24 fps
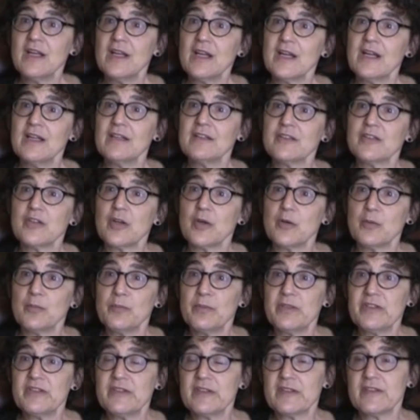And so
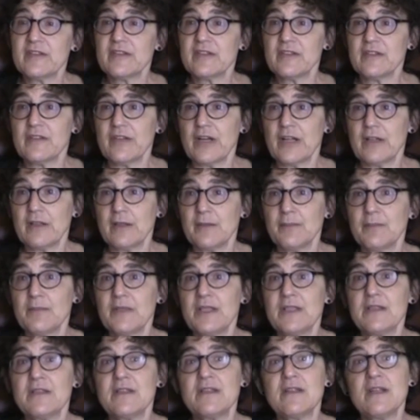business
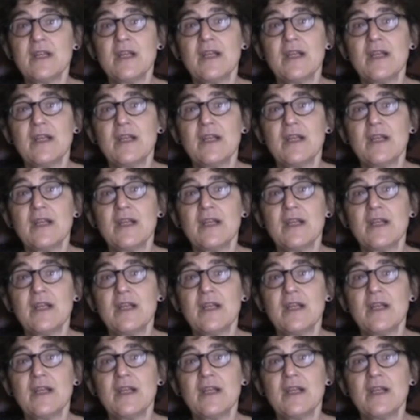development,